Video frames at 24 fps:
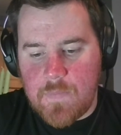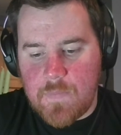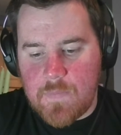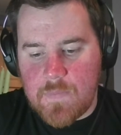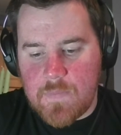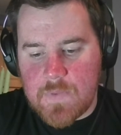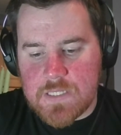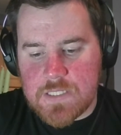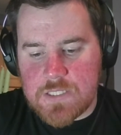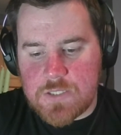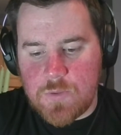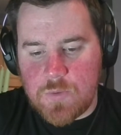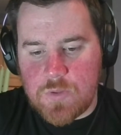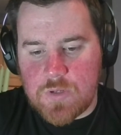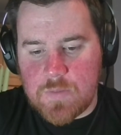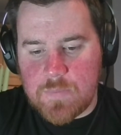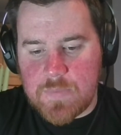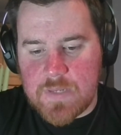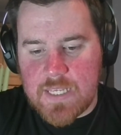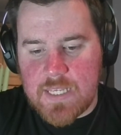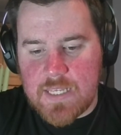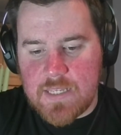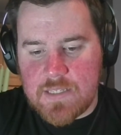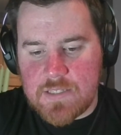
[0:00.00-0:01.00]

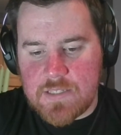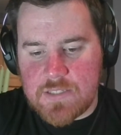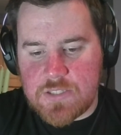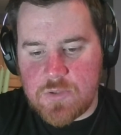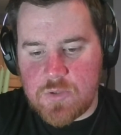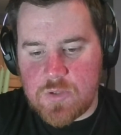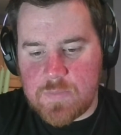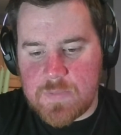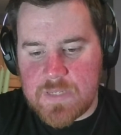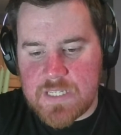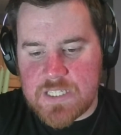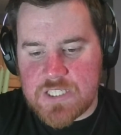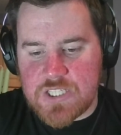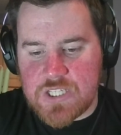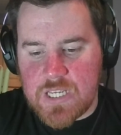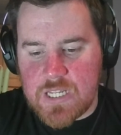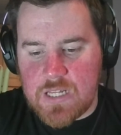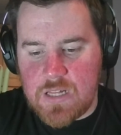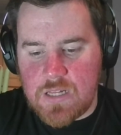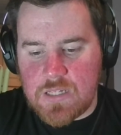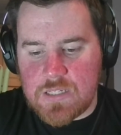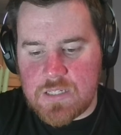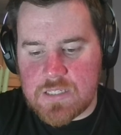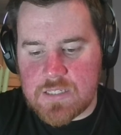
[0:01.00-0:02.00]
Suitably
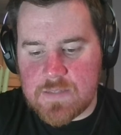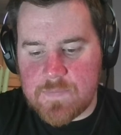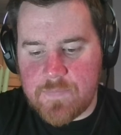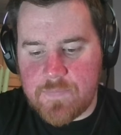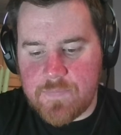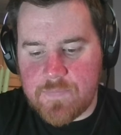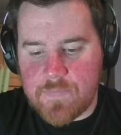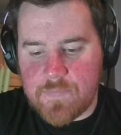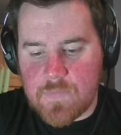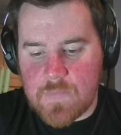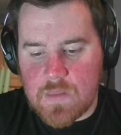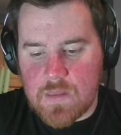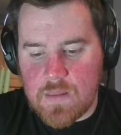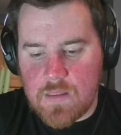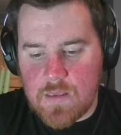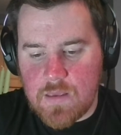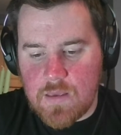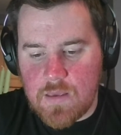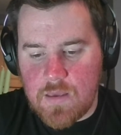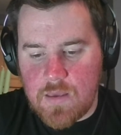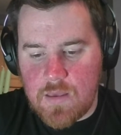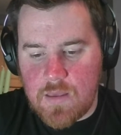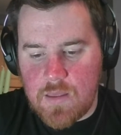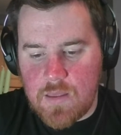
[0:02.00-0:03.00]
chilled.
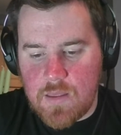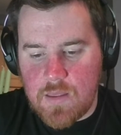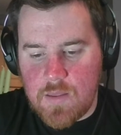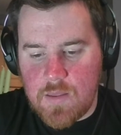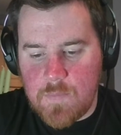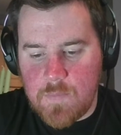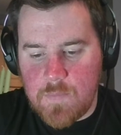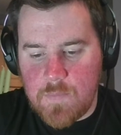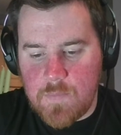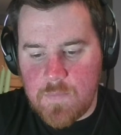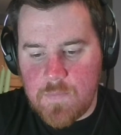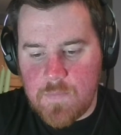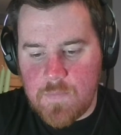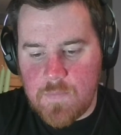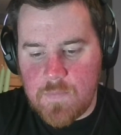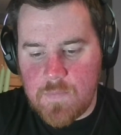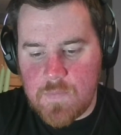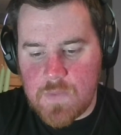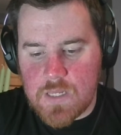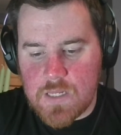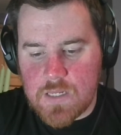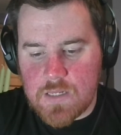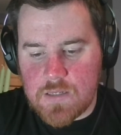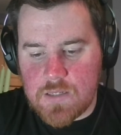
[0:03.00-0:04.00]
Let
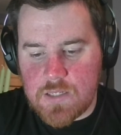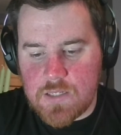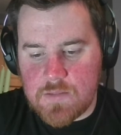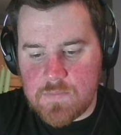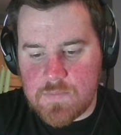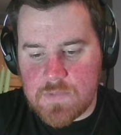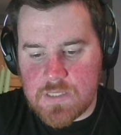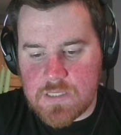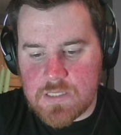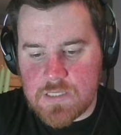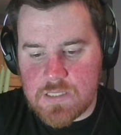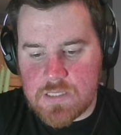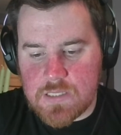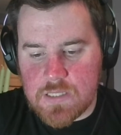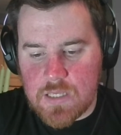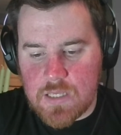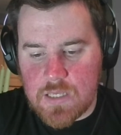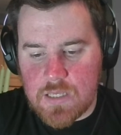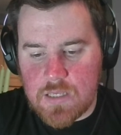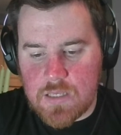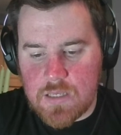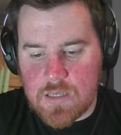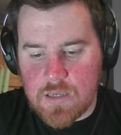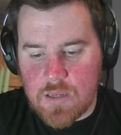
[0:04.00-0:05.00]
me see
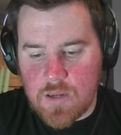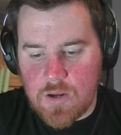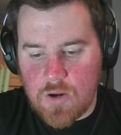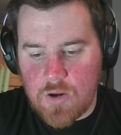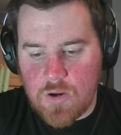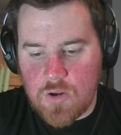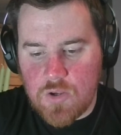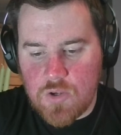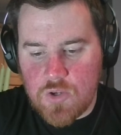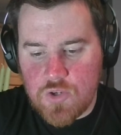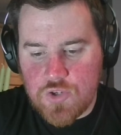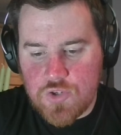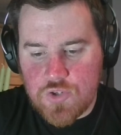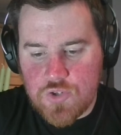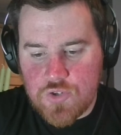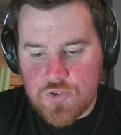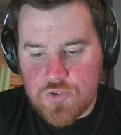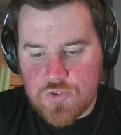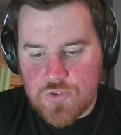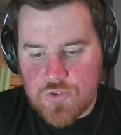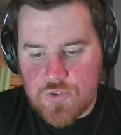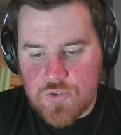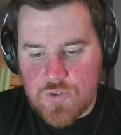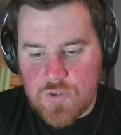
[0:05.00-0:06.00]
here.
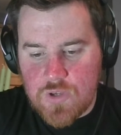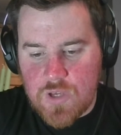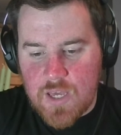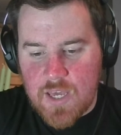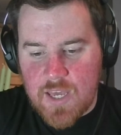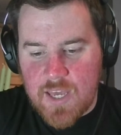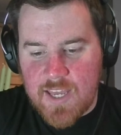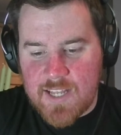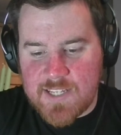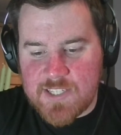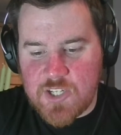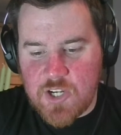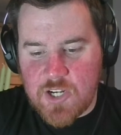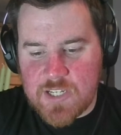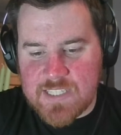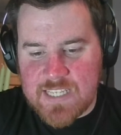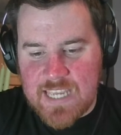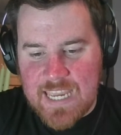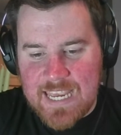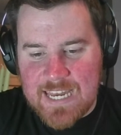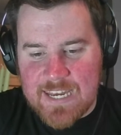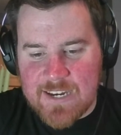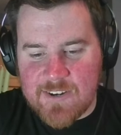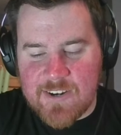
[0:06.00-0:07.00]
Chuck
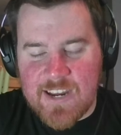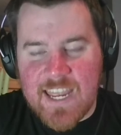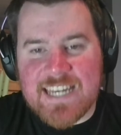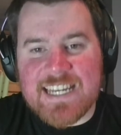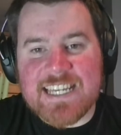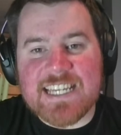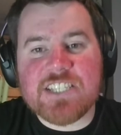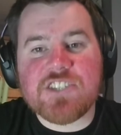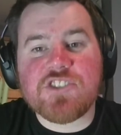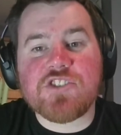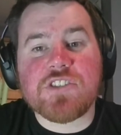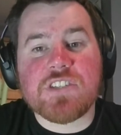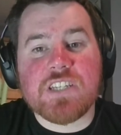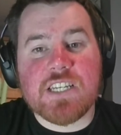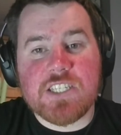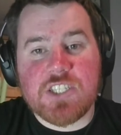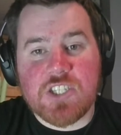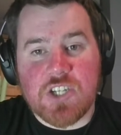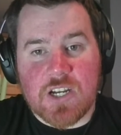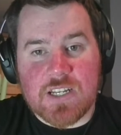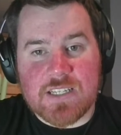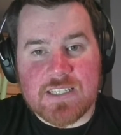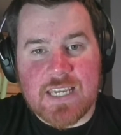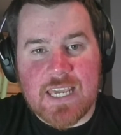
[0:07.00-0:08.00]
Taylor, an interesting
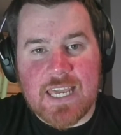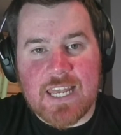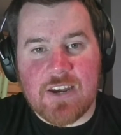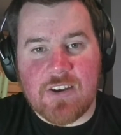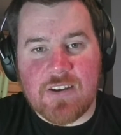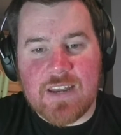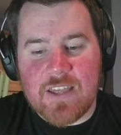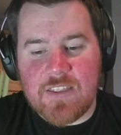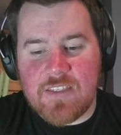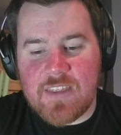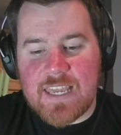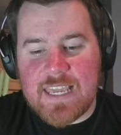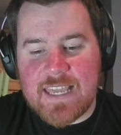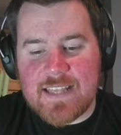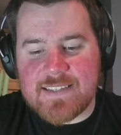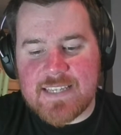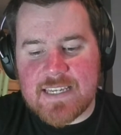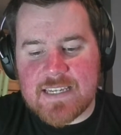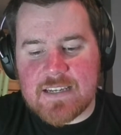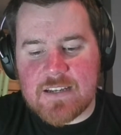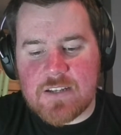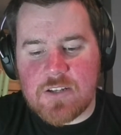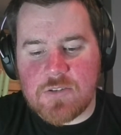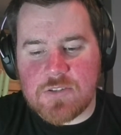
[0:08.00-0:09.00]
Chuck Taylor. Now that I can take
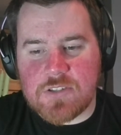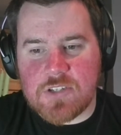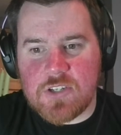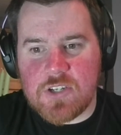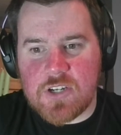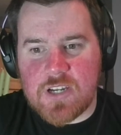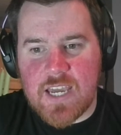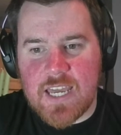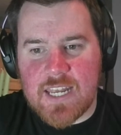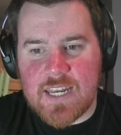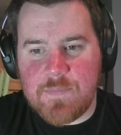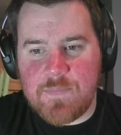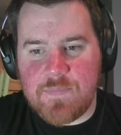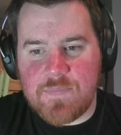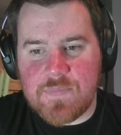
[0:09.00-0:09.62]
a closer look at him,